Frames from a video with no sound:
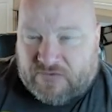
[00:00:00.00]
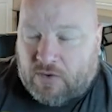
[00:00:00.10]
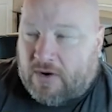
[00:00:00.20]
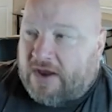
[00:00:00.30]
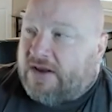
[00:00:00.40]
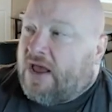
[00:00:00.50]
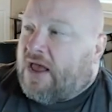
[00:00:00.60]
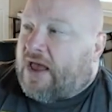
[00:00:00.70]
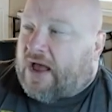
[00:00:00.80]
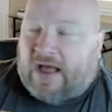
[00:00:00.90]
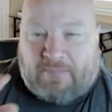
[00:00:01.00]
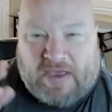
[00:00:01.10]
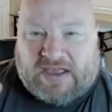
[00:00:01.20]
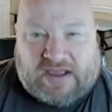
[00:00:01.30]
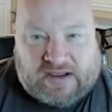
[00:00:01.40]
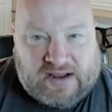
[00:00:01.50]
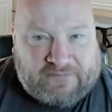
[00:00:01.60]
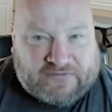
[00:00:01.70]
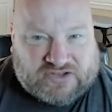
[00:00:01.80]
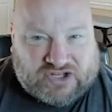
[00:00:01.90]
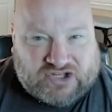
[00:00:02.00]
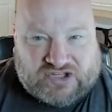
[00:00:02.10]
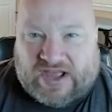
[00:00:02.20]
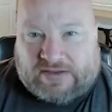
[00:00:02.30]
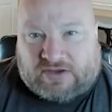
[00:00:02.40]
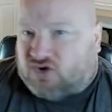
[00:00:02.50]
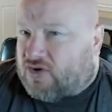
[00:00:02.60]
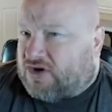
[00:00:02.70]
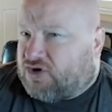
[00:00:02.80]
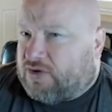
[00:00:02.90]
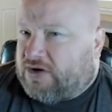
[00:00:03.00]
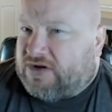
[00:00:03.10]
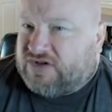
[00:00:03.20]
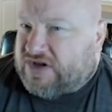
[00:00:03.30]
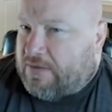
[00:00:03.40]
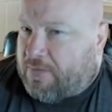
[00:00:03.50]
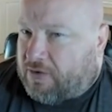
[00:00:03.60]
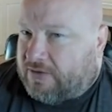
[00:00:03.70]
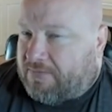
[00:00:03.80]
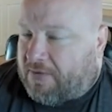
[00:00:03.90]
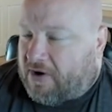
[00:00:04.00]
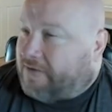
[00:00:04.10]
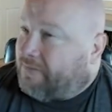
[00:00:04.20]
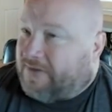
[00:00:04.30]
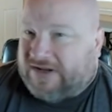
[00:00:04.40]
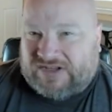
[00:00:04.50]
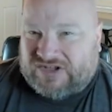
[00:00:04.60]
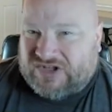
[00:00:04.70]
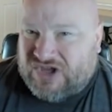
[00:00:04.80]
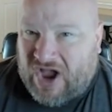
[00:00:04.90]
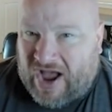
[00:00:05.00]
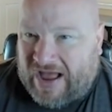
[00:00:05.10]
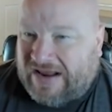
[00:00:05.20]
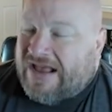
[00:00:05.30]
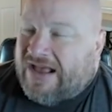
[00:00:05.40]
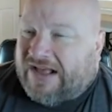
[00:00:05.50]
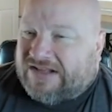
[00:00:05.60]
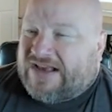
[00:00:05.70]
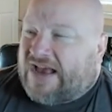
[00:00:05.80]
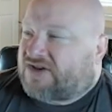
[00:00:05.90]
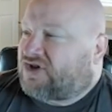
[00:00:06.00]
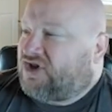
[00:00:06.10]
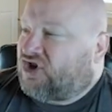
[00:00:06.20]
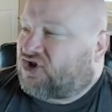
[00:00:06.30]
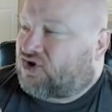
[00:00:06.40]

All right, making an emphasis that the treasury is the important part, but it's not. It's actually just